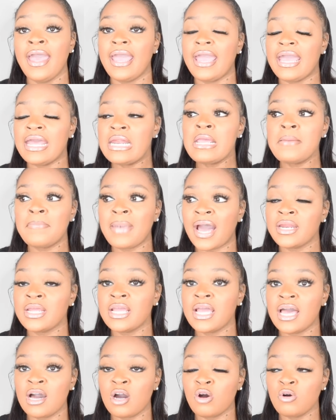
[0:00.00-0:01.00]

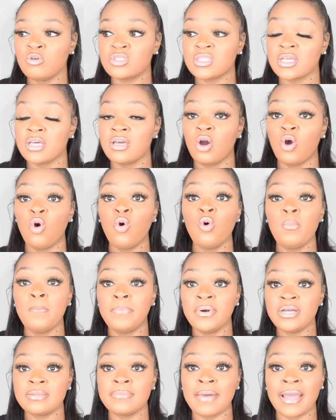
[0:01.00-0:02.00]
Anybody else who
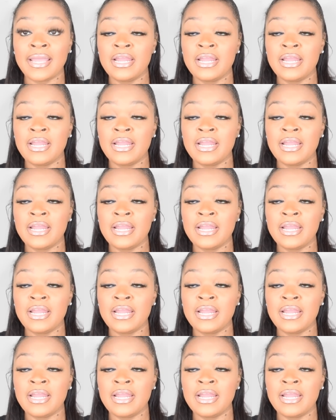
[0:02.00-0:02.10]
booked my